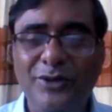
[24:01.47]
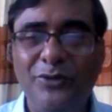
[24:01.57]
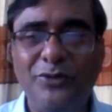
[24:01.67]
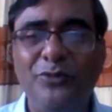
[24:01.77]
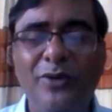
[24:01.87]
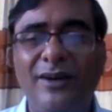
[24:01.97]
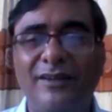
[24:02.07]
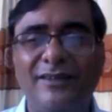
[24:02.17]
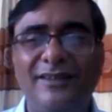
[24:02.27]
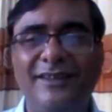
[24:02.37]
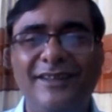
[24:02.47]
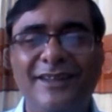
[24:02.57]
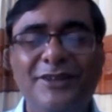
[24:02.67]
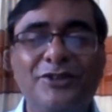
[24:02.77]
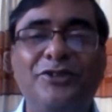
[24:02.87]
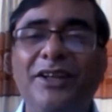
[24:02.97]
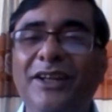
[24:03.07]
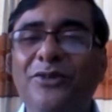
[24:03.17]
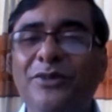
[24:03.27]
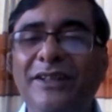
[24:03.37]
not work. So
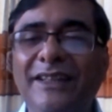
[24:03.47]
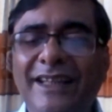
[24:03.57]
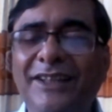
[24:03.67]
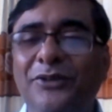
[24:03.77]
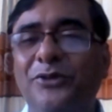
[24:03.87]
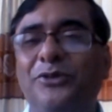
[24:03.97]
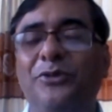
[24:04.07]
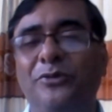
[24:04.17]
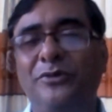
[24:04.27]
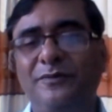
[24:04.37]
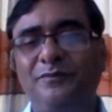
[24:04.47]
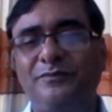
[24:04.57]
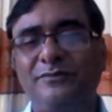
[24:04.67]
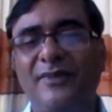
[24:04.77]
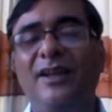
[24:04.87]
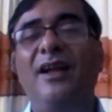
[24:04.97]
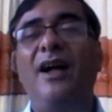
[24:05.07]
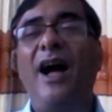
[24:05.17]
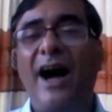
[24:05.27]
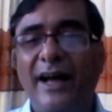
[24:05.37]
you need your tone.
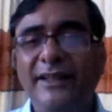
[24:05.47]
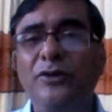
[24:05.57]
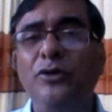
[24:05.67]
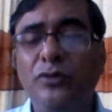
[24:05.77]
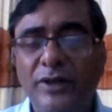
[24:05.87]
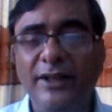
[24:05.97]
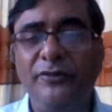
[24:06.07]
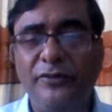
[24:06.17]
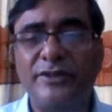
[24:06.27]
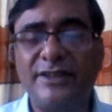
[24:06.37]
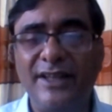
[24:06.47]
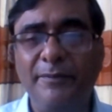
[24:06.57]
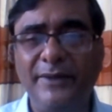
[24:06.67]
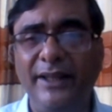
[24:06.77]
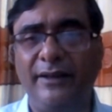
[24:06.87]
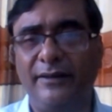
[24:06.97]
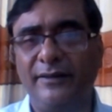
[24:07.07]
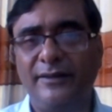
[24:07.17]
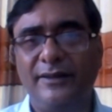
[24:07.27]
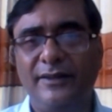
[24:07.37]
Are you looking for something?
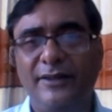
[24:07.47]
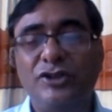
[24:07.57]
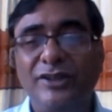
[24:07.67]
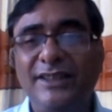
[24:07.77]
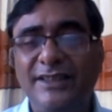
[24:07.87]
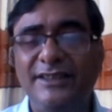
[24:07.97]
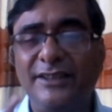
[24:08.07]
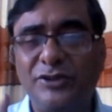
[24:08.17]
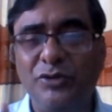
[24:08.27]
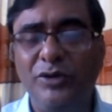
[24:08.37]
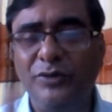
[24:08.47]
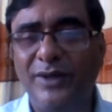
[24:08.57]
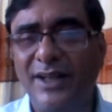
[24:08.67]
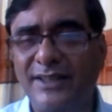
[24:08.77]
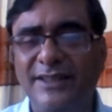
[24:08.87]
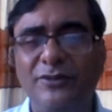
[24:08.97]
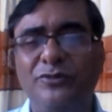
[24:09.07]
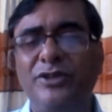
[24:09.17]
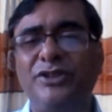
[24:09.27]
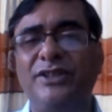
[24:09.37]
So this is the tone you are asking
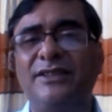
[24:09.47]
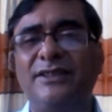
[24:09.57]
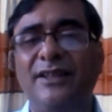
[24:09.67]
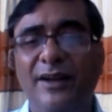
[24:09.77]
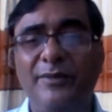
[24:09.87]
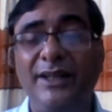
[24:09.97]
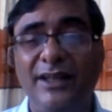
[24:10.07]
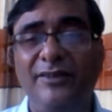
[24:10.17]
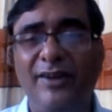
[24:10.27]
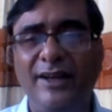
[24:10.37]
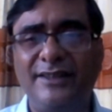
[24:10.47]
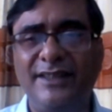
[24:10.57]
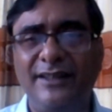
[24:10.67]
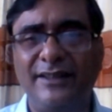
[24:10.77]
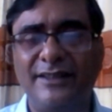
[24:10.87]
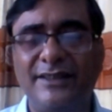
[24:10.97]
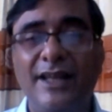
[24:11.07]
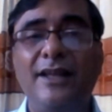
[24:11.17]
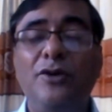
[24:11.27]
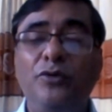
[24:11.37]
questions, grammatically right sentence.
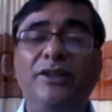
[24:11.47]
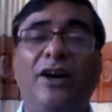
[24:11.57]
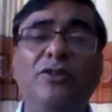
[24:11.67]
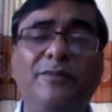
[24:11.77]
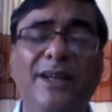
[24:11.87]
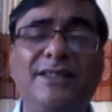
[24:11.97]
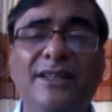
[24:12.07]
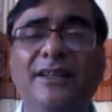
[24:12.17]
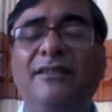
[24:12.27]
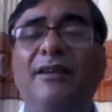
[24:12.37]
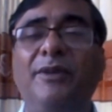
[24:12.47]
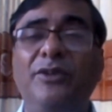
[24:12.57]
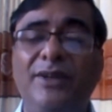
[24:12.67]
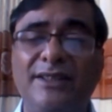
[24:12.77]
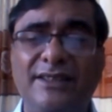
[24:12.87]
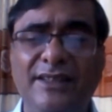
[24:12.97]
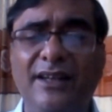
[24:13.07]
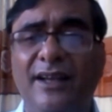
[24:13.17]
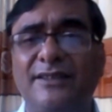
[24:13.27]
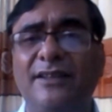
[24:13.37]
Without maintaining grammar, you can
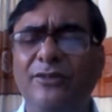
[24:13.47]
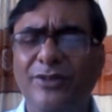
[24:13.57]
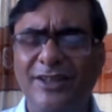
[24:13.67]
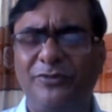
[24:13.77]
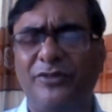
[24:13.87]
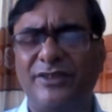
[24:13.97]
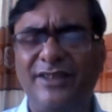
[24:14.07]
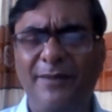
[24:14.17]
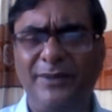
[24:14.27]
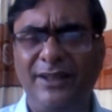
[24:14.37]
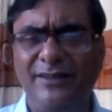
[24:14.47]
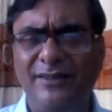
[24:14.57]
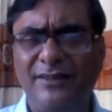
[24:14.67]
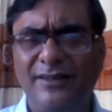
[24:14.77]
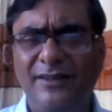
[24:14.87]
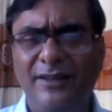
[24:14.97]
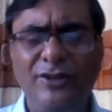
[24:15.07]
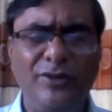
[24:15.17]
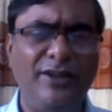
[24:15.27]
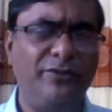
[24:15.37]
still ask, looking for something,
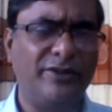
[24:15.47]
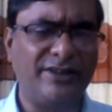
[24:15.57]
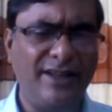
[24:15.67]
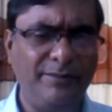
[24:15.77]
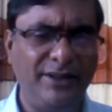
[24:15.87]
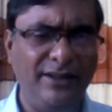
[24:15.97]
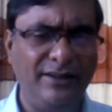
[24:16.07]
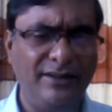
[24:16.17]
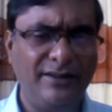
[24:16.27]
looking for something,